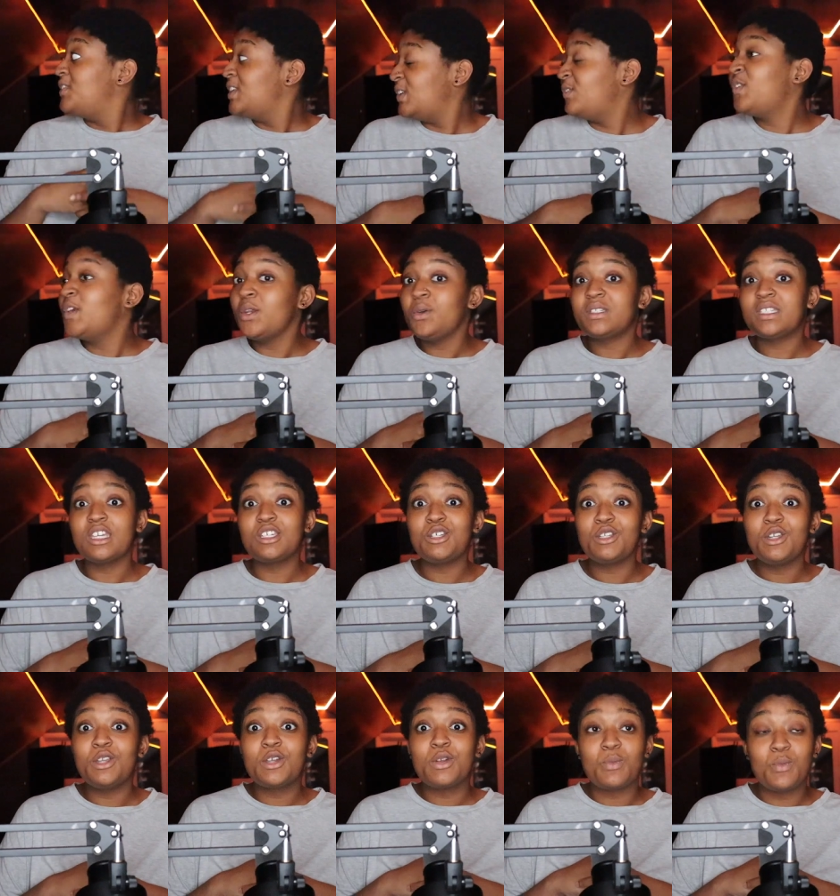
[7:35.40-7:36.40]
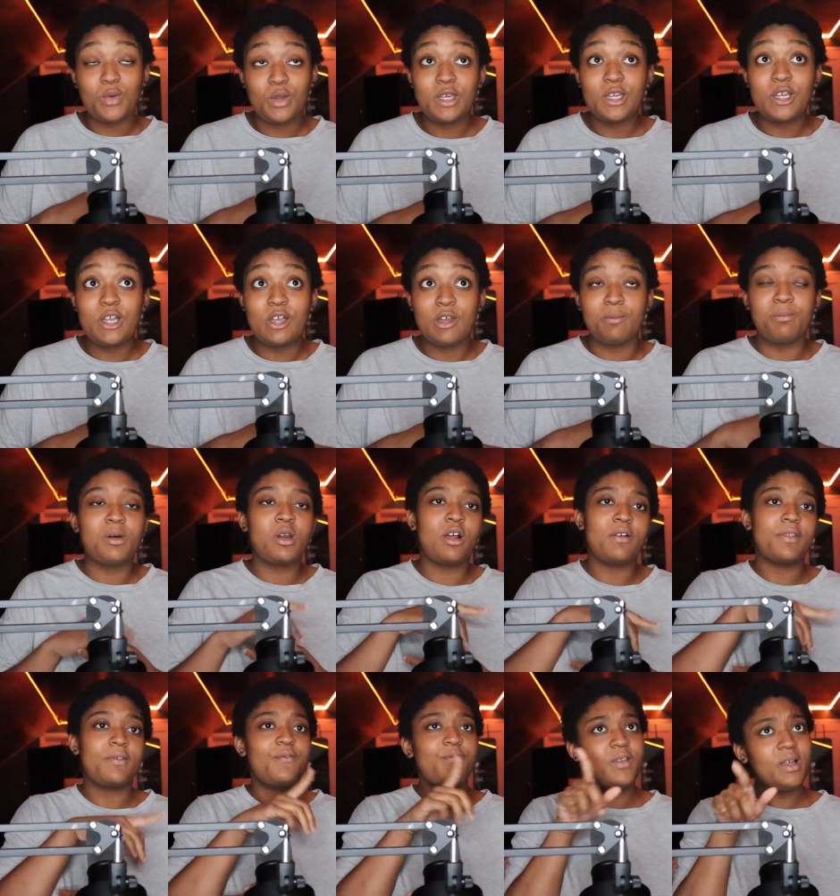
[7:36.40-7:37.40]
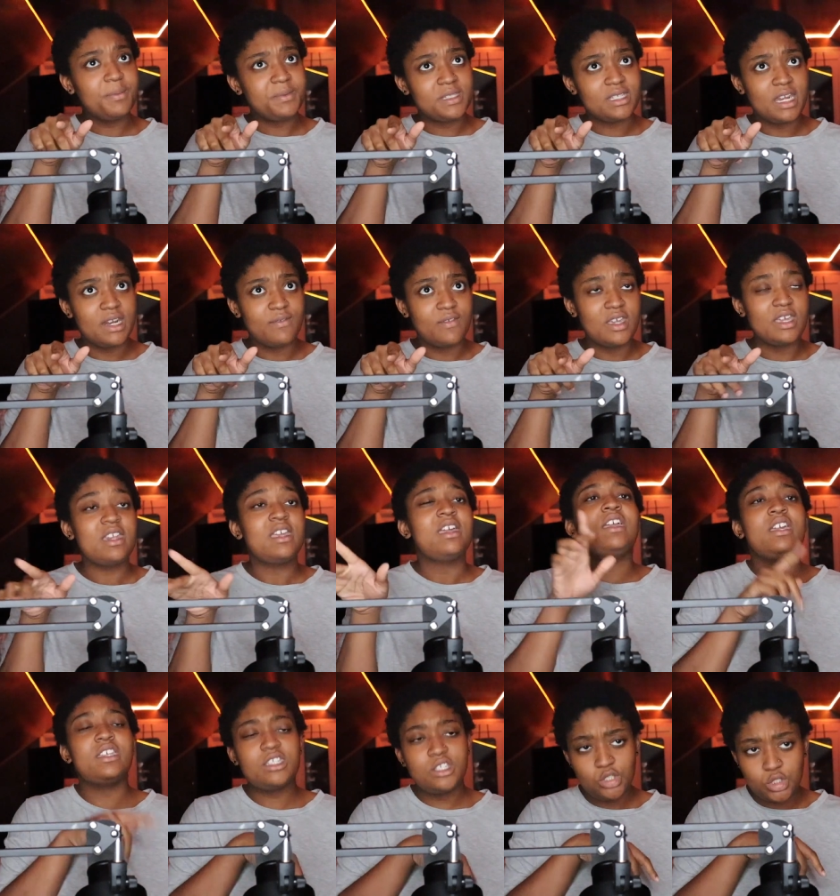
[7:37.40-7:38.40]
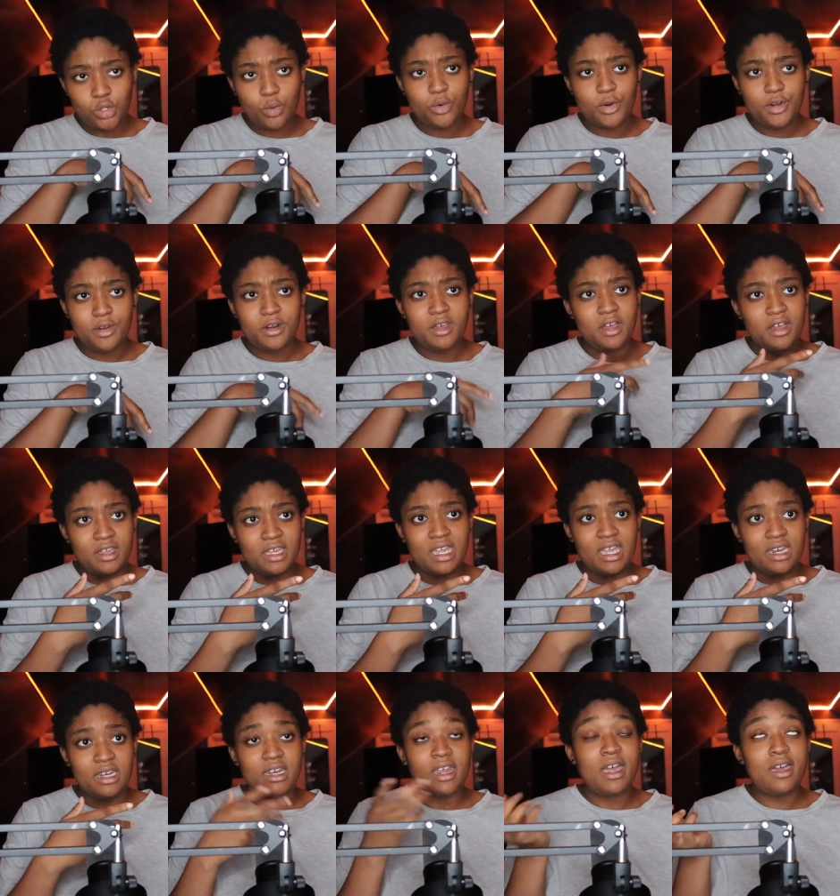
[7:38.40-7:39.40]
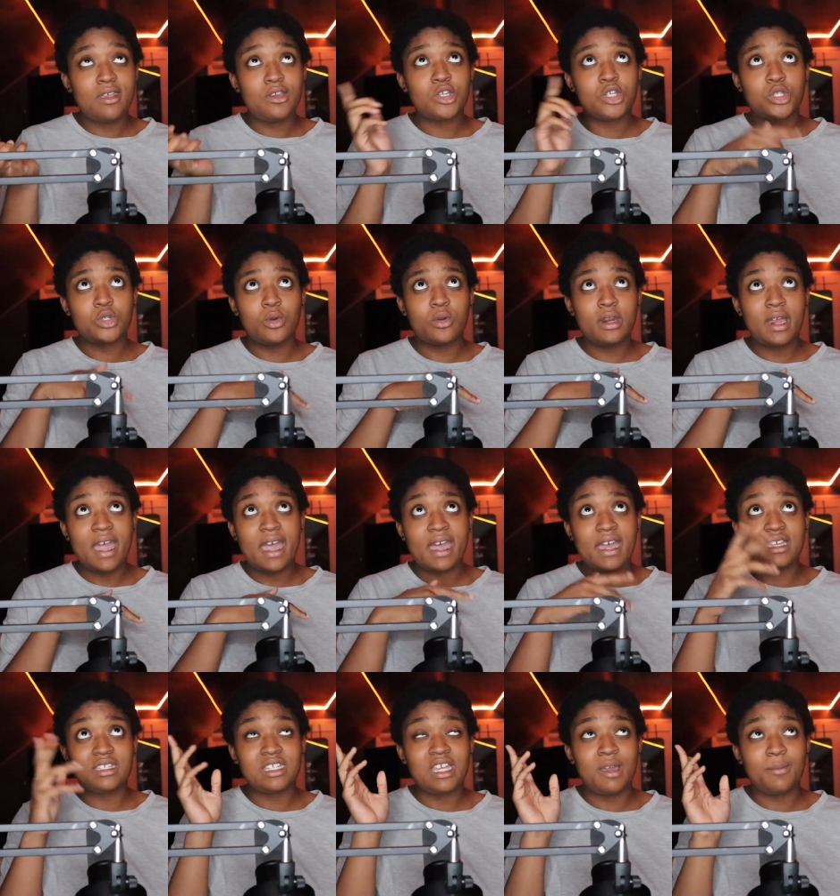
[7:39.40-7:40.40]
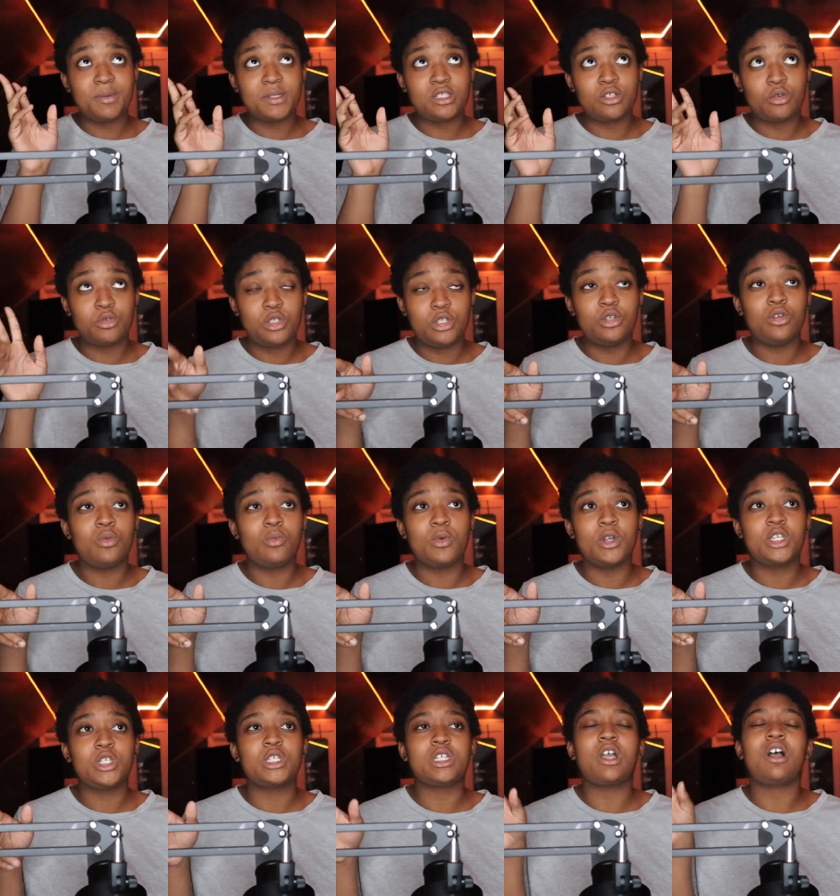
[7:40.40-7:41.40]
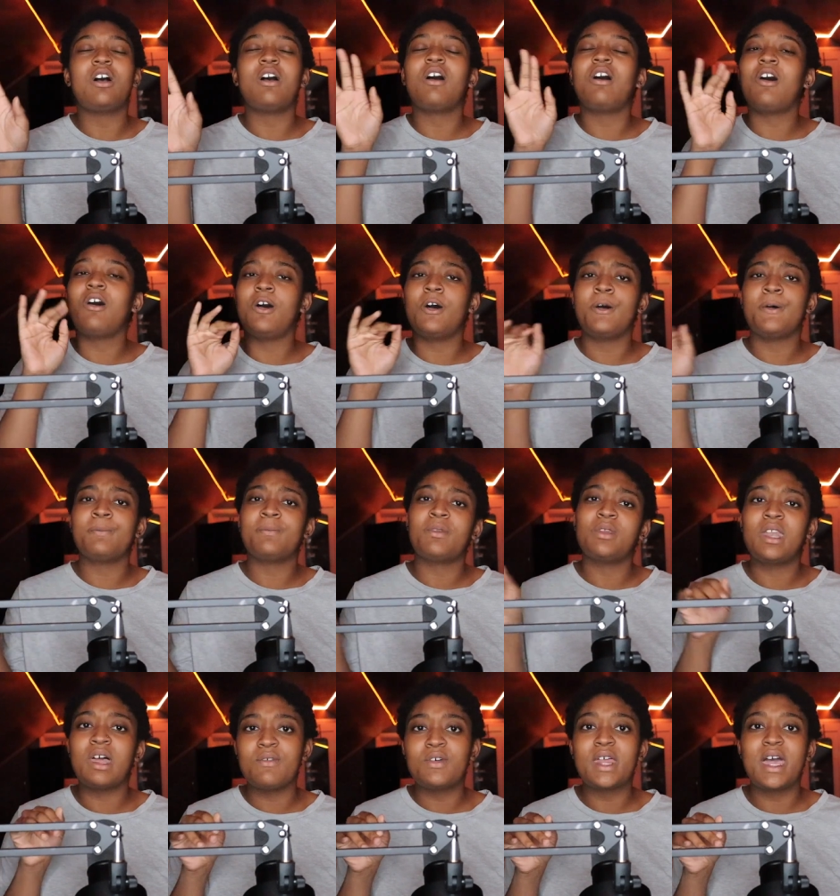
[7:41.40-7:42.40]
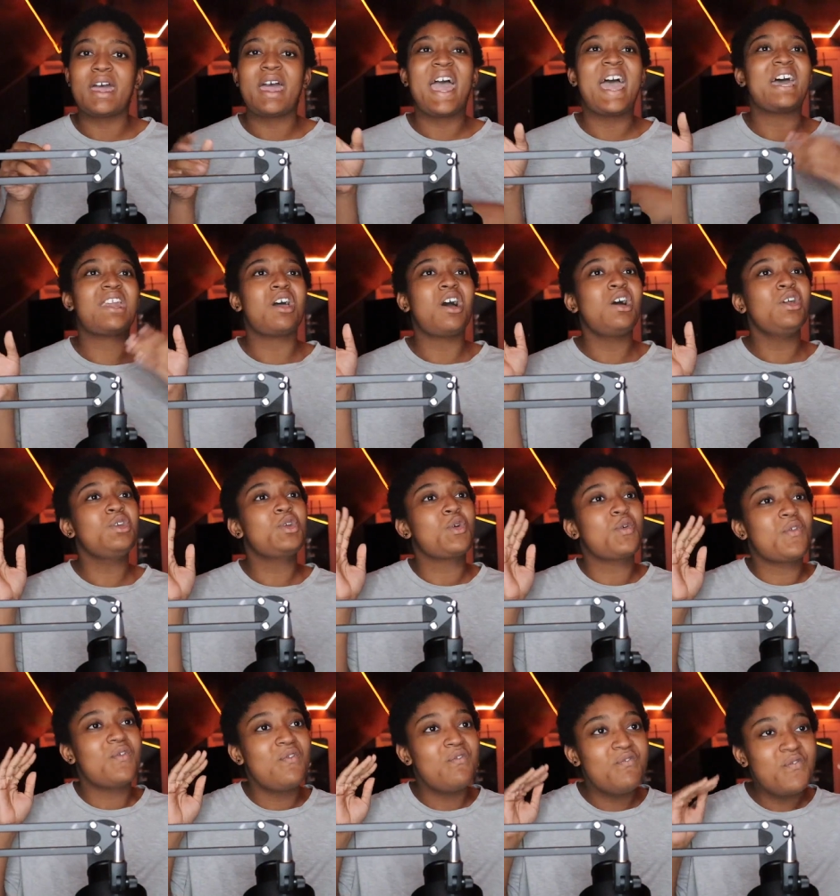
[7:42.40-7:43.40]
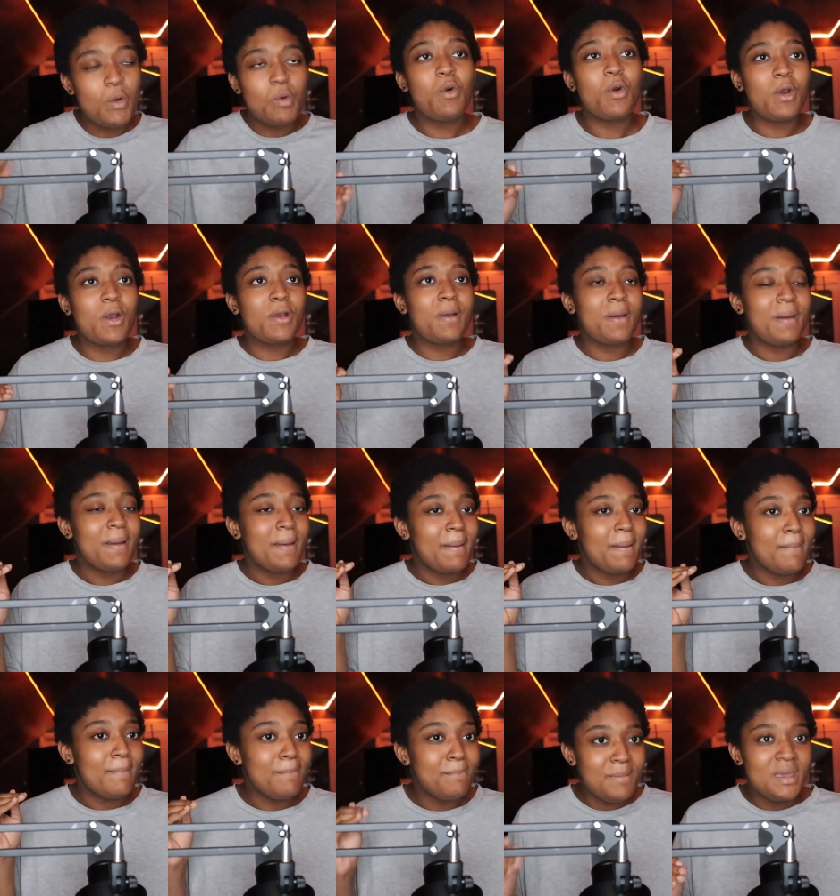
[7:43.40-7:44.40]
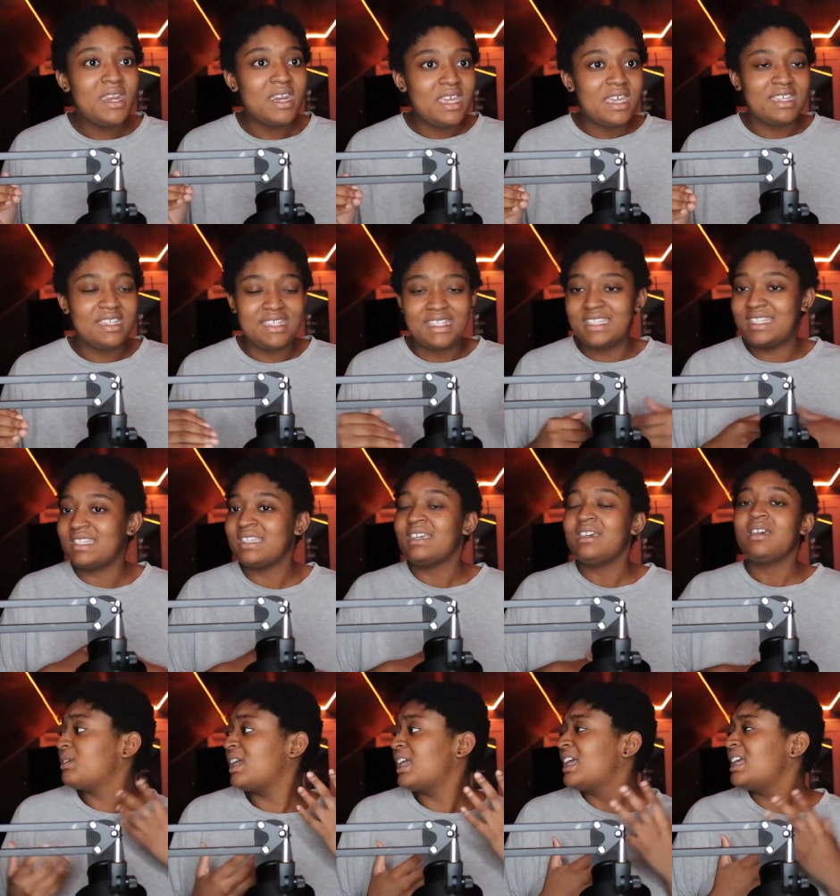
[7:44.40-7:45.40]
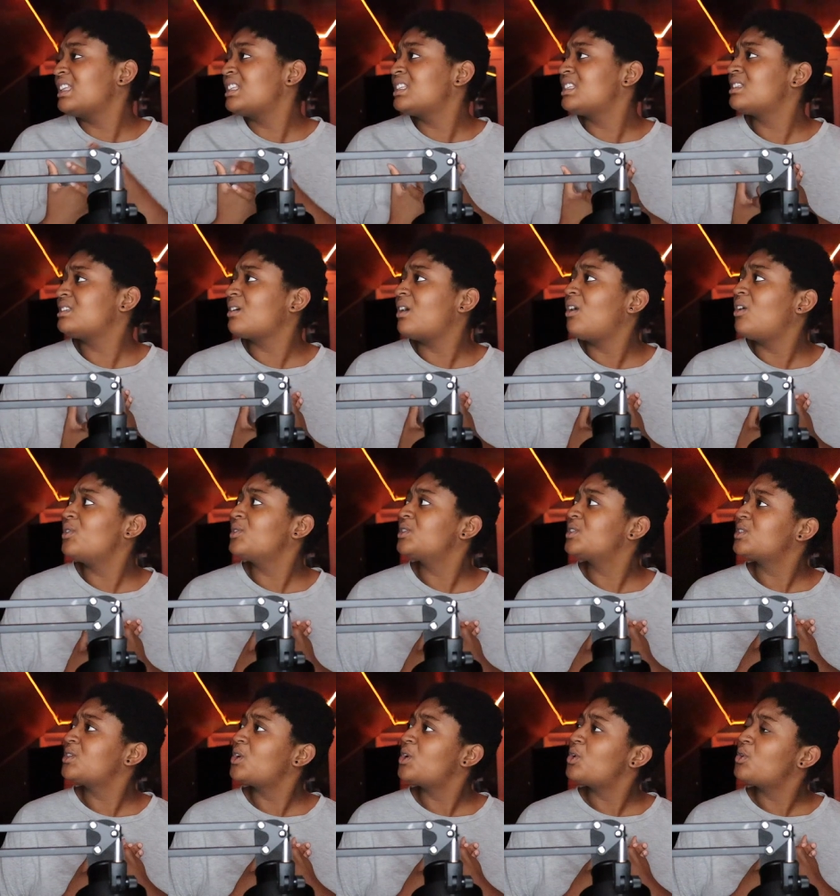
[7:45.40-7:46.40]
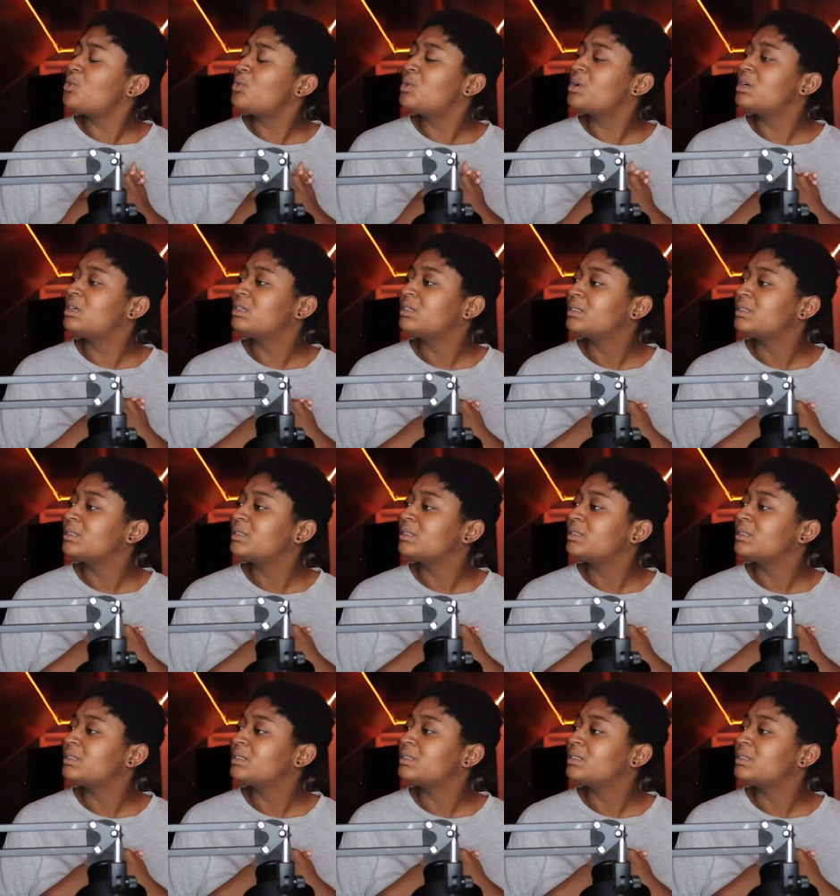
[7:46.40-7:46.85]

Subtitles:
this video is actually looking really good. But on the flip side of it, it's short. Again, not as short as episode 2, which leveled at under 4 minutes. It's also,